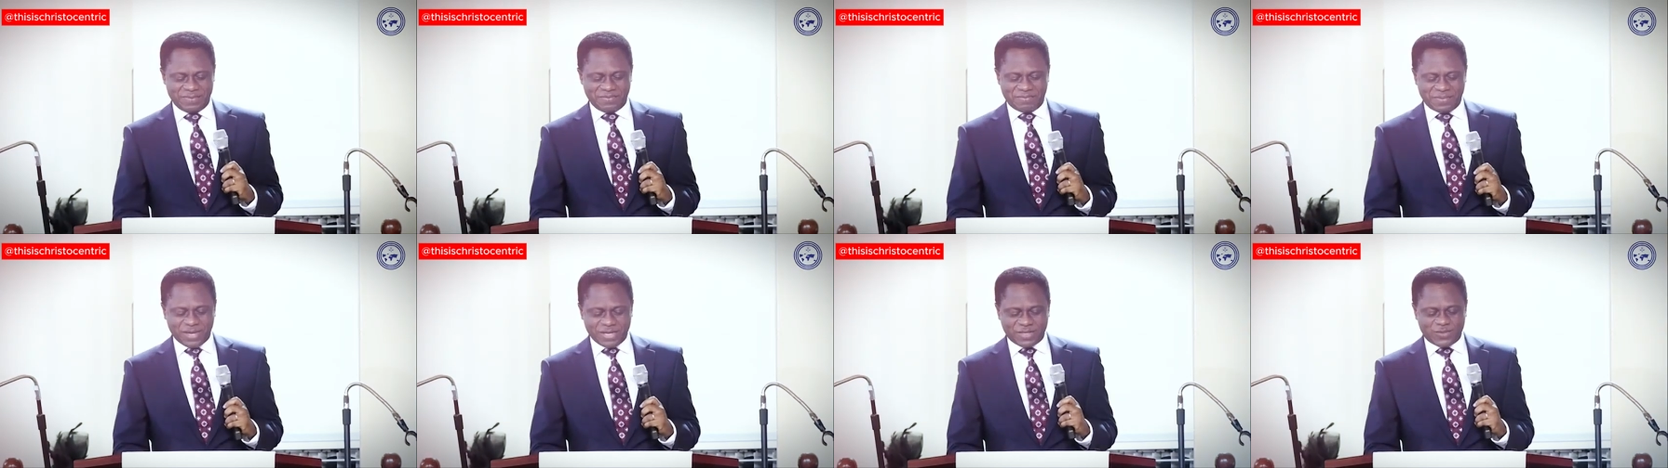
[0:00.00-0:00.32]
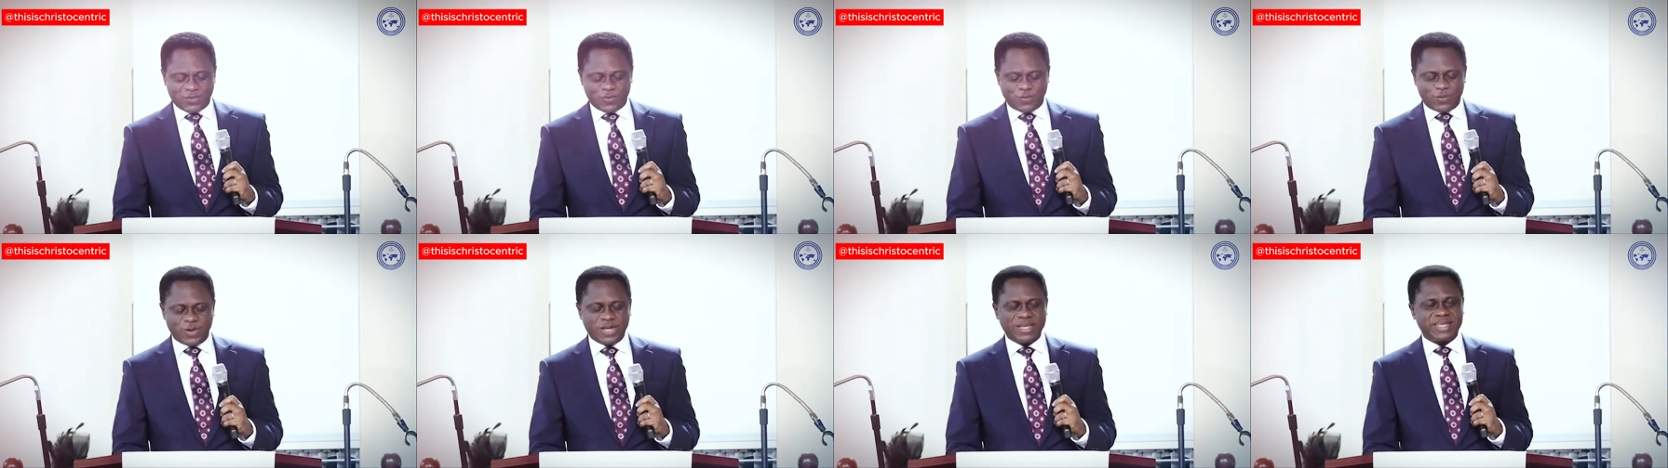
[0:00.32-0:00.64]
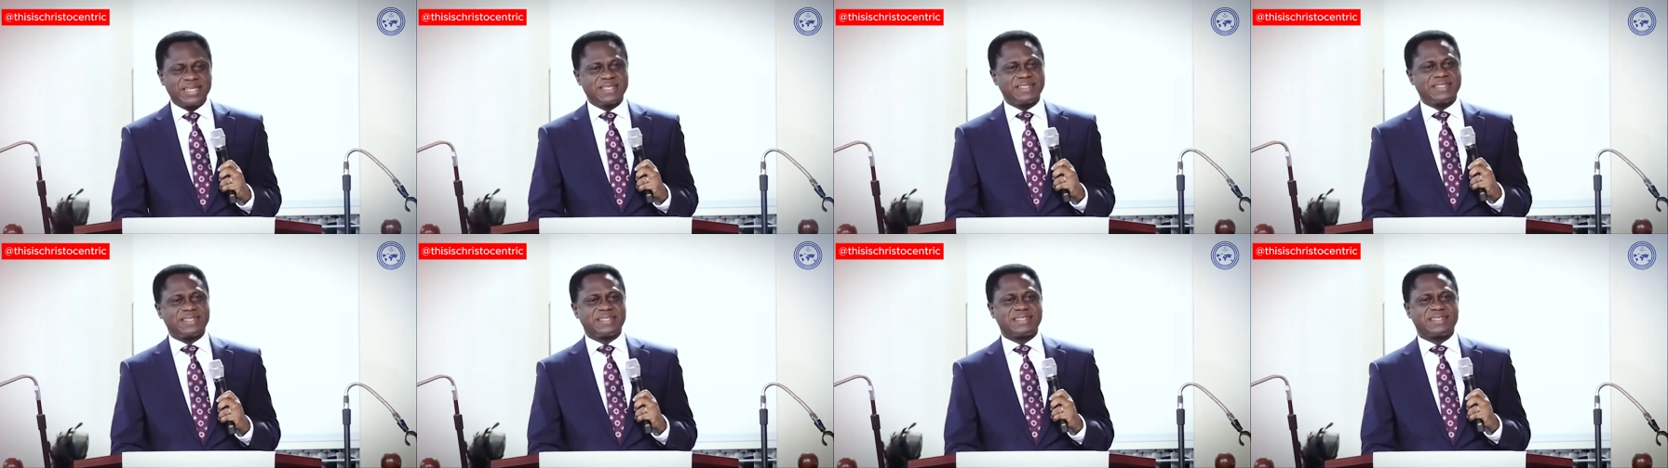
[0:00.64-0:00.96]
But what
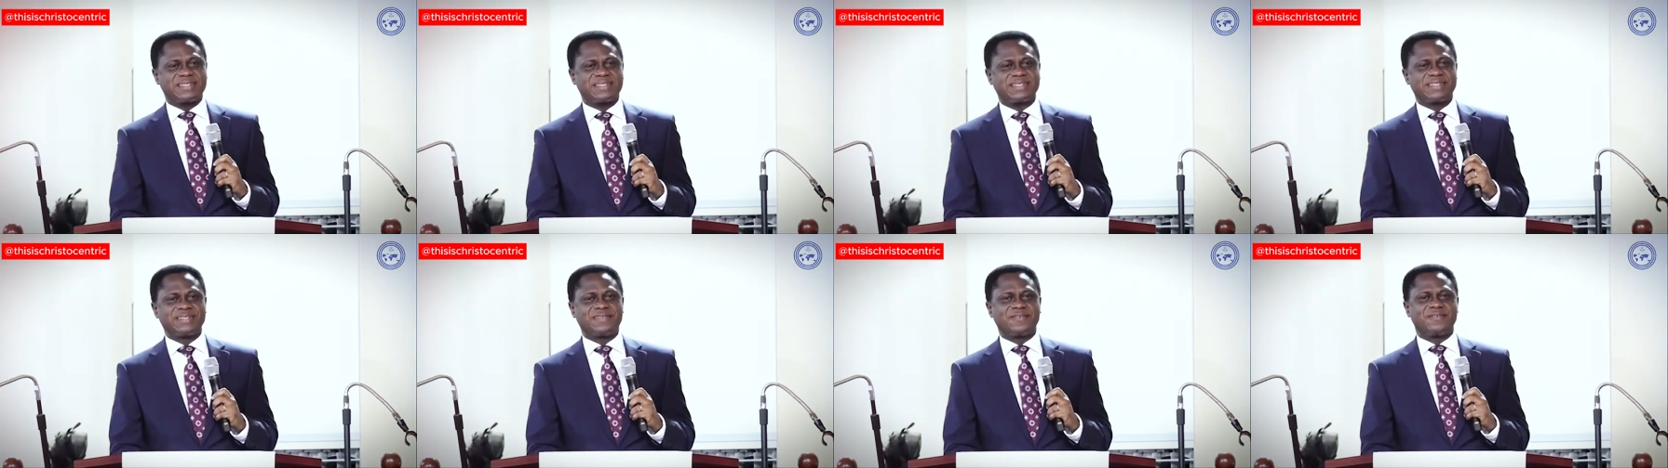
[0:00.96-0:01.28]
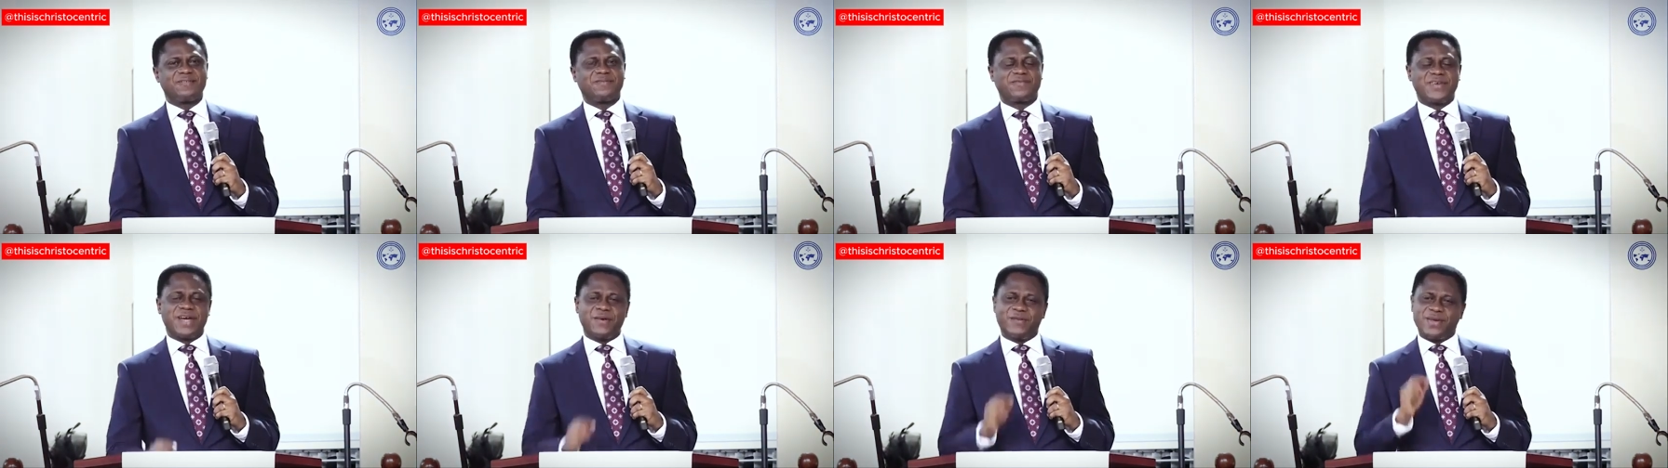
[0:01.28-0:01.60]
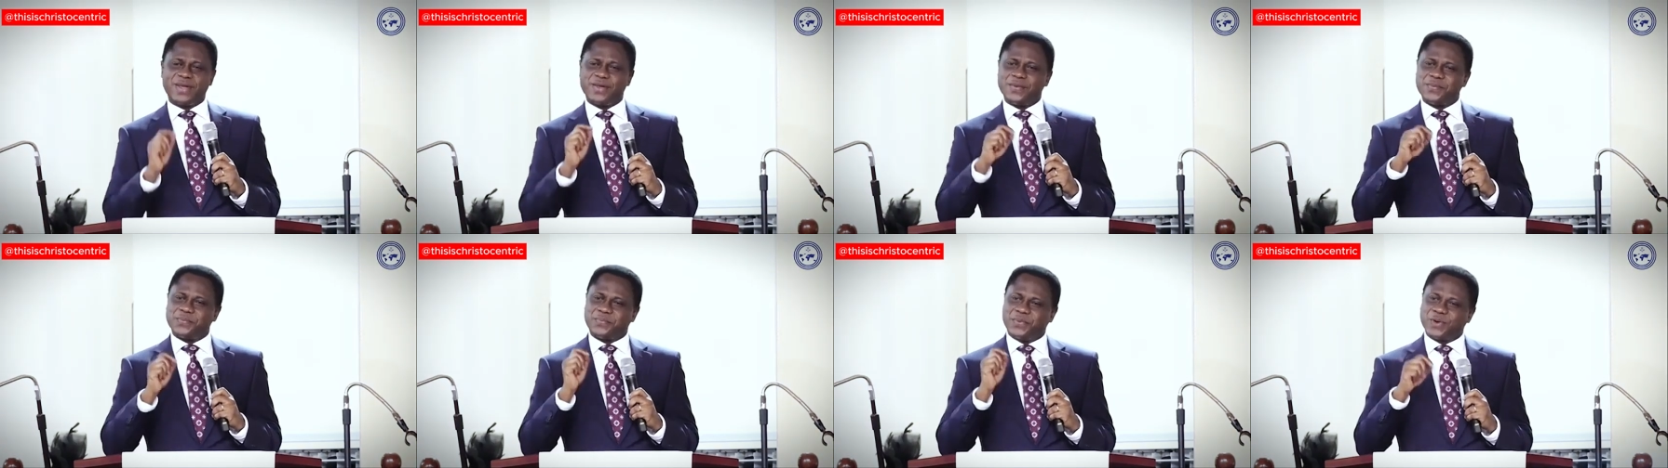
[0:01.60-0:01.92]
is
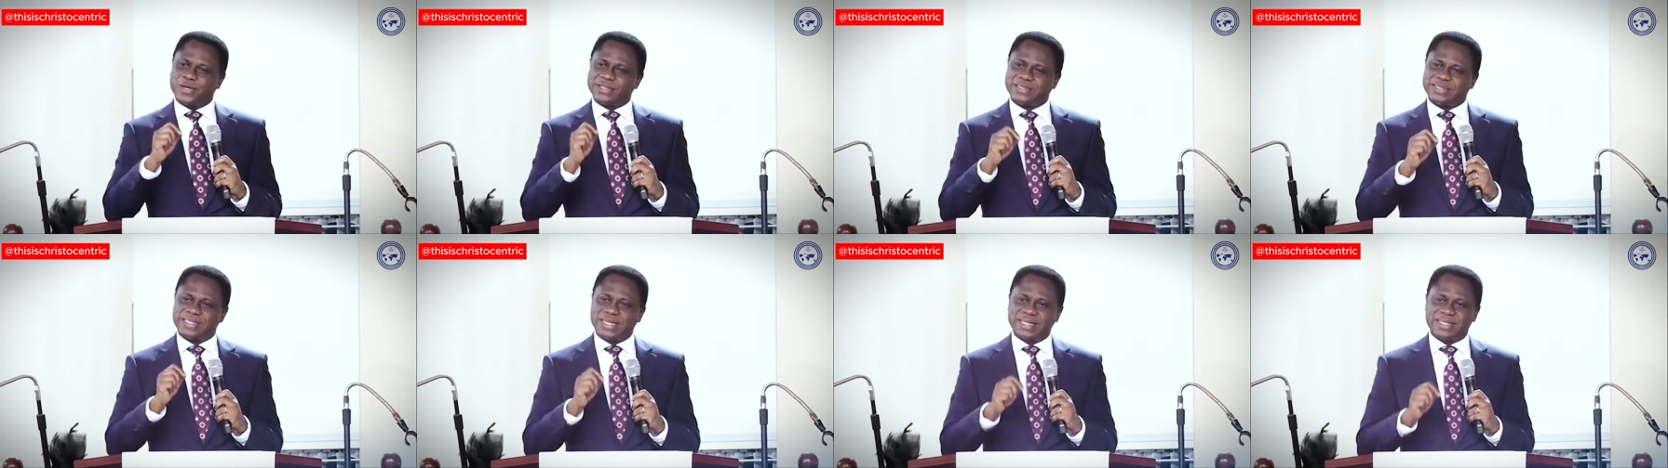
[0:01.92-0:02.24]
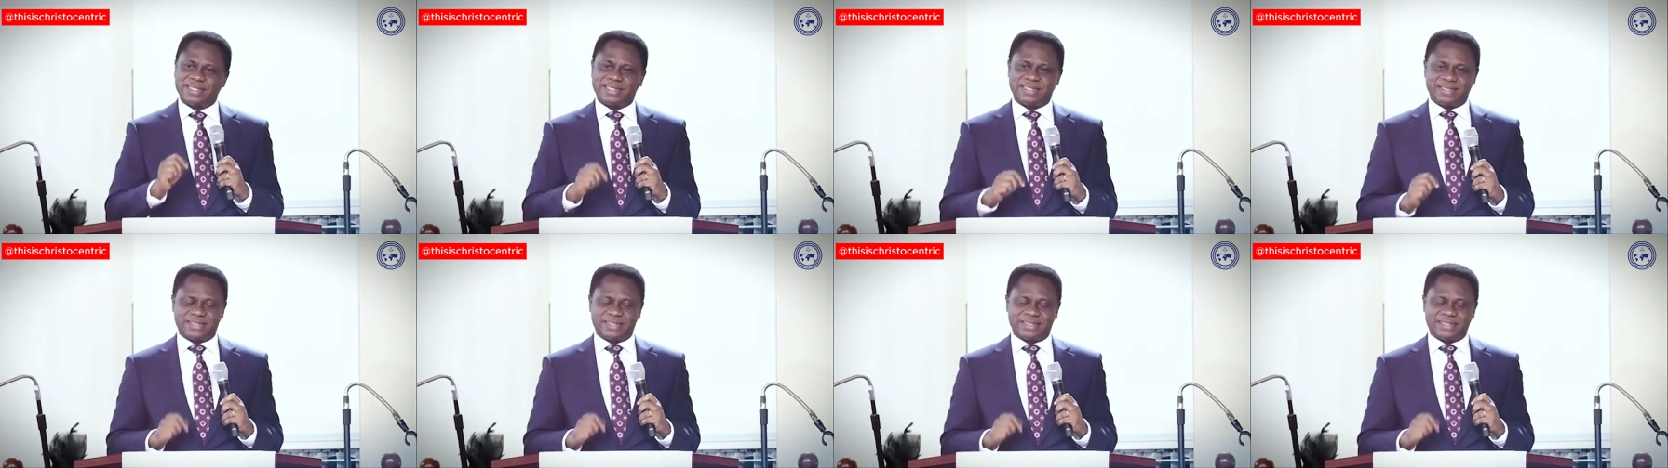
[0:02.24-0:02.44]
very important